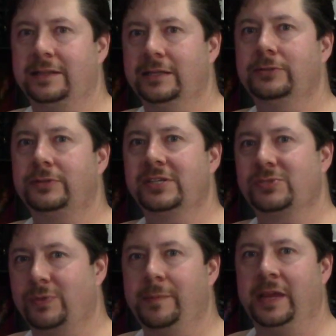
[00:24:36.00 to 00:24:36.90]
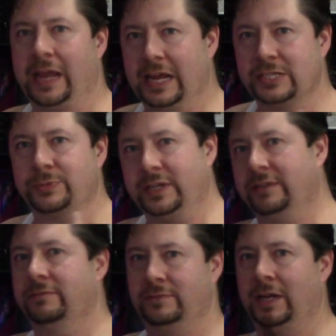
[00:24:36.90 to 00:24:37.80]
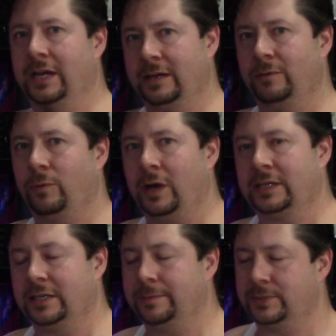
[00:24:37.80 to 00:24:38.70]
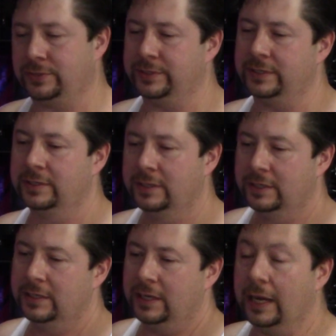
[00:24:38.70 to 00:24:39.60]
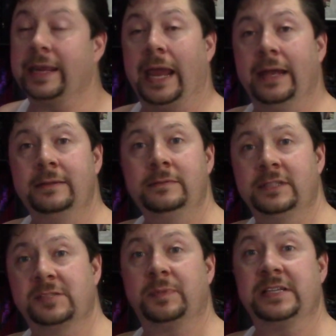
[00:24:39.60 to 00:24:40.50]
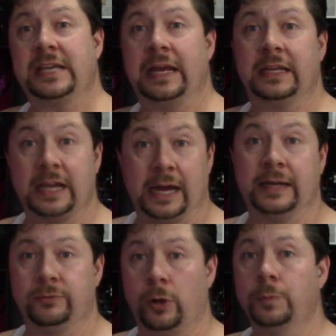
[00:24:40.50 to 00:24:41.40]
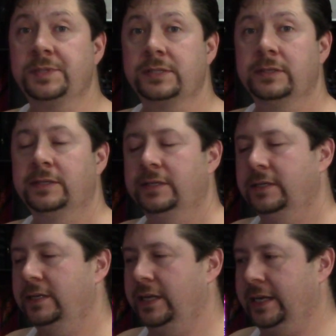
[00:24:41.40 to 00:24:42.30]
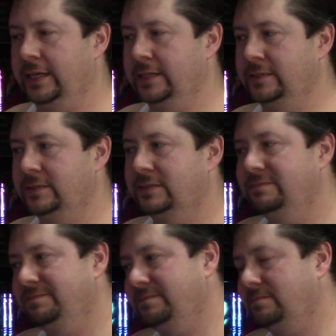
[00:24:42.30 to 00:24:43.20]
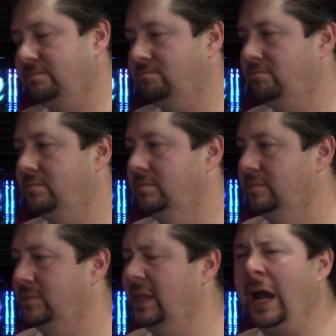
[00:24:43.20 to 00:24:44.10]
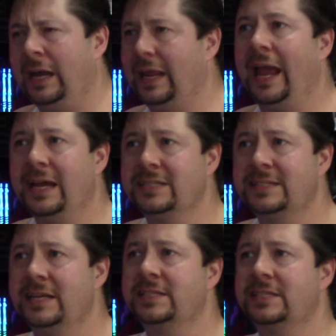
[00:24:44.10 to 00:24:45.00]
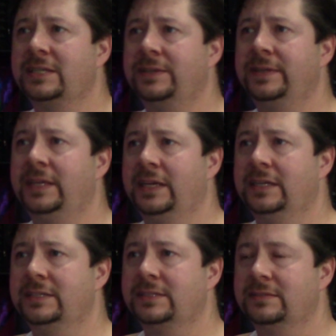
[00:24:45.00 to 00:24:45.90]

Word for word: literally swimming as we uh, walked up to it. Again, this place had guide ropes, and mm-hmm. not as necessary. No, as,